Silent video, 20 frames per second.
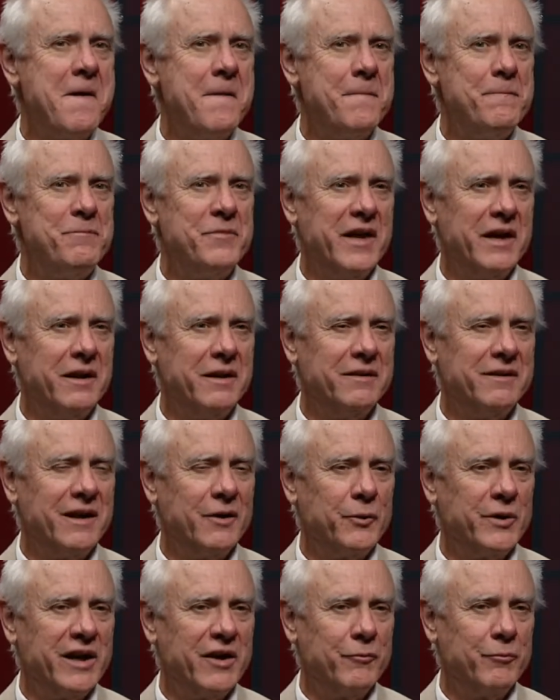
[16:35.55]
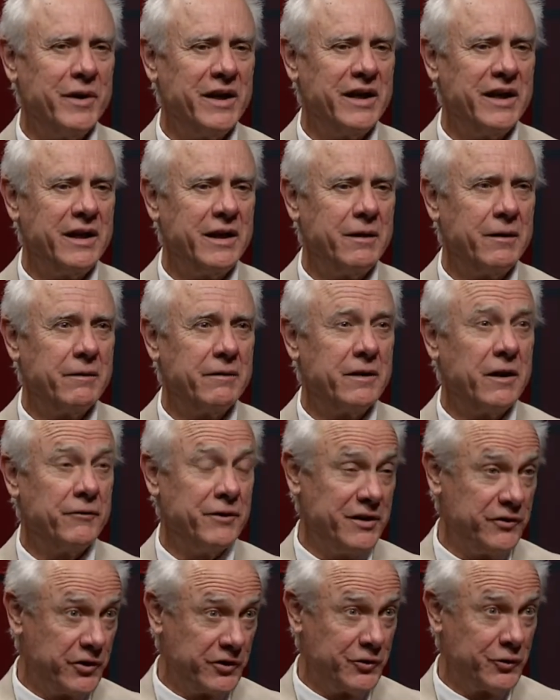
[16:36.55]
That that we have many of
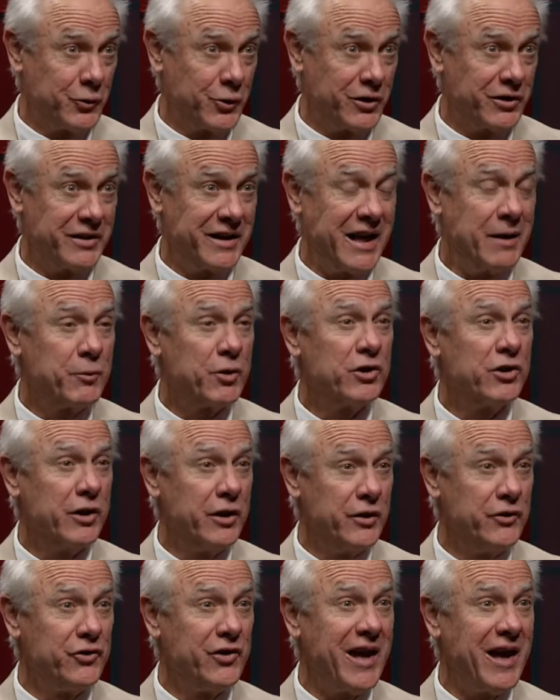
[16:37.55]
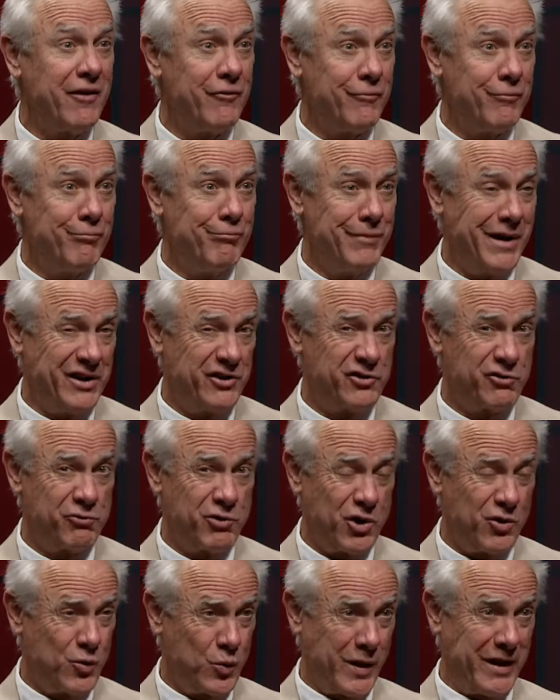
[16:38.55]
these historic neighborhoods have major
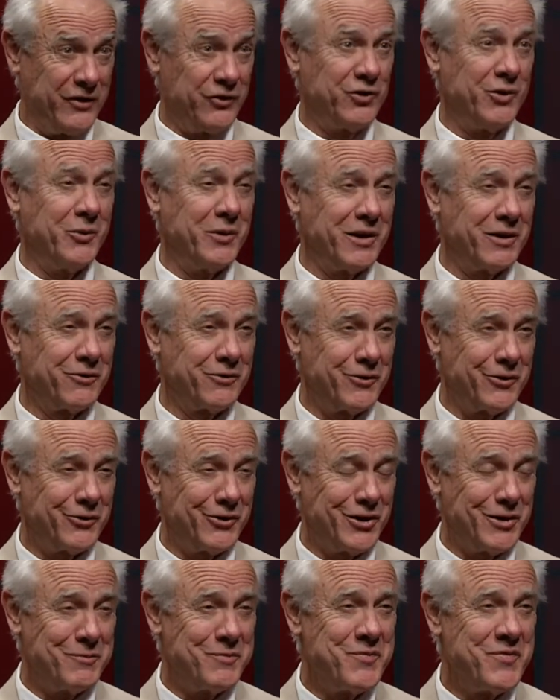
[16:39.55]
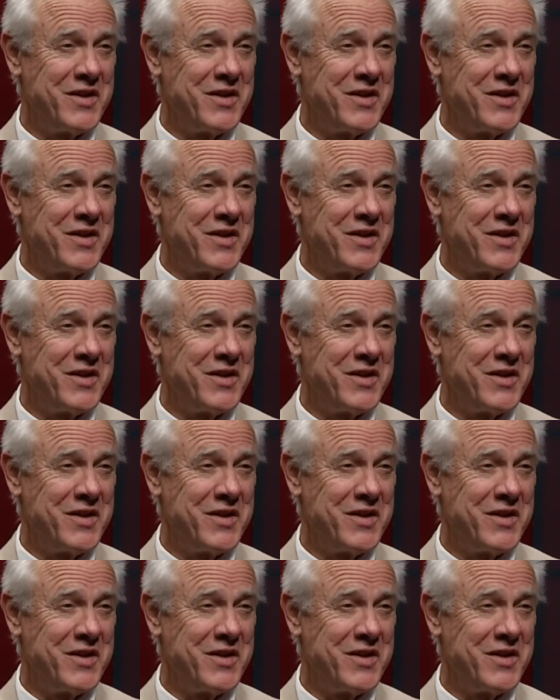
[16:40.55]
roadways going through them,